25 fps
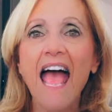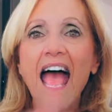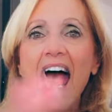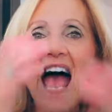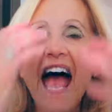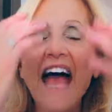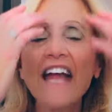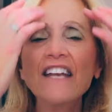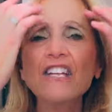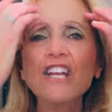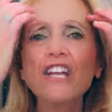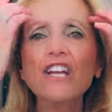
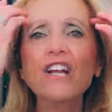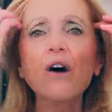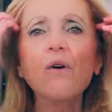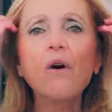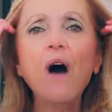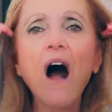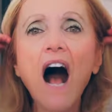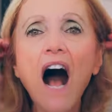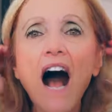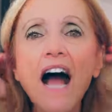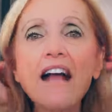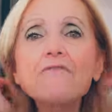And, you
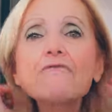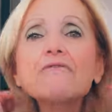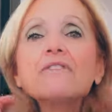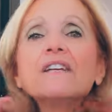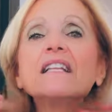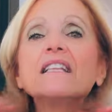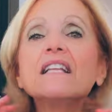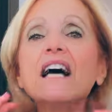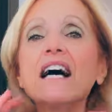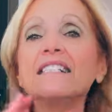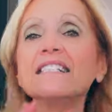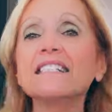know, I
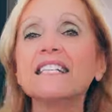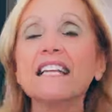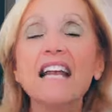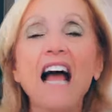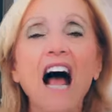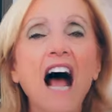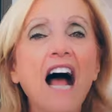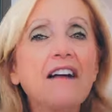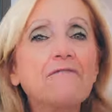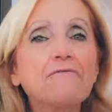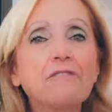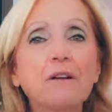realized and
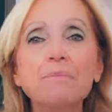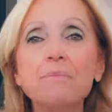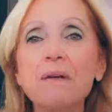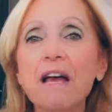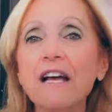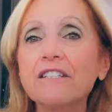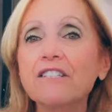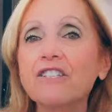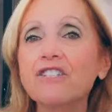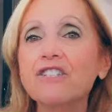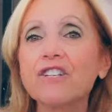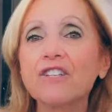I
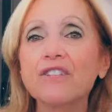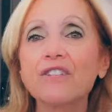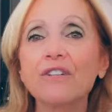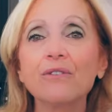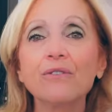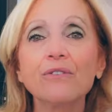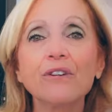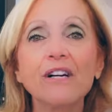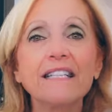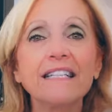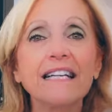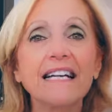repented to the
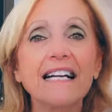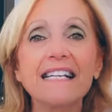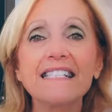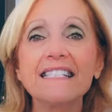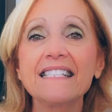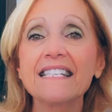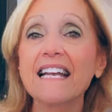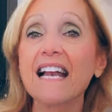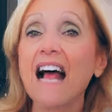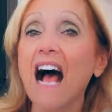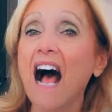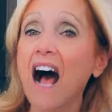Lord and I
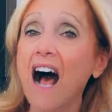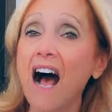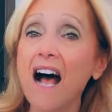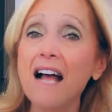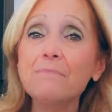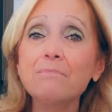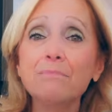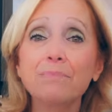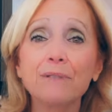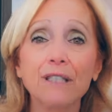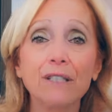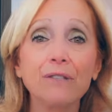said,
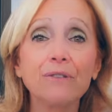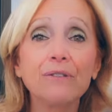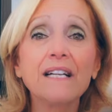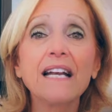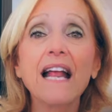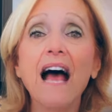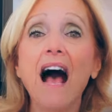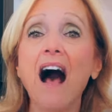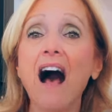I blew it.